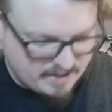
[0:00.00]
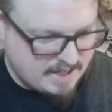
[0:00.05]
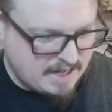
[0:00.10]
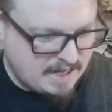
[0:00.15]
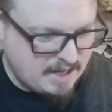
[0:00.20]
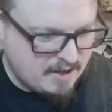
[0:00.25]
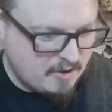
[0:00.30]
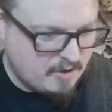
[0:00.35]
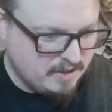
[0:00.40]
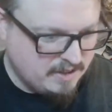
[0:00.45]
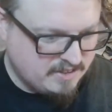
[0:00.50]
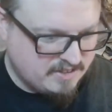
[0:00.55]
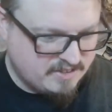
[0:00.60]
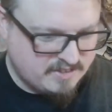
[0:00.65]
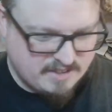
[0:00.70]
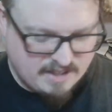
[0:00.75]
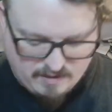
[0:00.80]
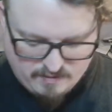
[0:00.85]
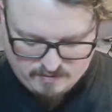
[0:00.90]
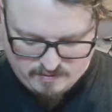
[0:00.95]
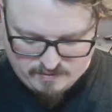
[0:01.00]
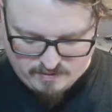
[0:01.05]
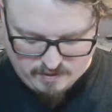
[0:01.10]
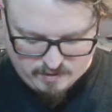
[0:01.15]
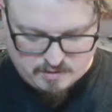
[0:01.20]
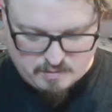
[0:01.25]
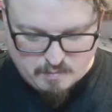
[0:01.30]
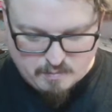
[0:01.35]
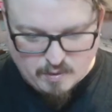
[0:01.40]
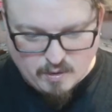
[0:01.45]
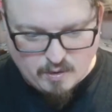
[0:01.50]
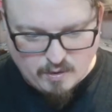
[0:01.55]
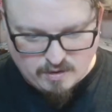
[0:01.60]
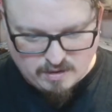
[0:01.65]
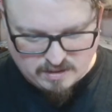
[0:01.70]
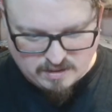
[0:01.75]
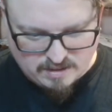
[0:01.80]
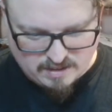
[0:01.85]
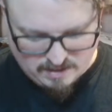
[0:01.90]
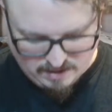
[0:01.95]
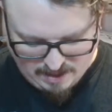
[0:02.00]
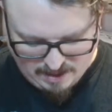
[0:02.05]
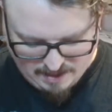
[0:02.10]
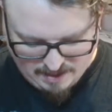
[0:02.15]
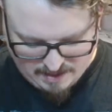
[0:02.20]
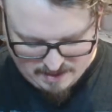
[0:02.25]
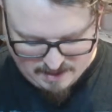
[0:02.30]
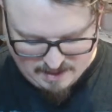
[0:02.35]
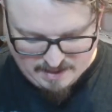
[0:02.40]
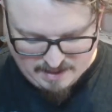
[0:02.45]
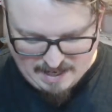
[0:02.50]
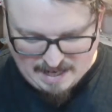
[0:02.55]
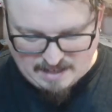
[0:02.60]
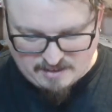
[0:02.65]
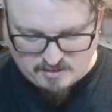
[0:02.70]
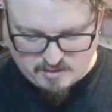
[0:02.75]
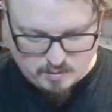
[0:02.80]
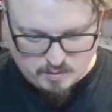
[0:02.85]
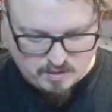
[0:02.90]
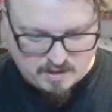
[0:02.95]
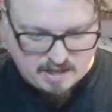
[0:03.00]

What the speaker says: gargoyle itself looks more like an actual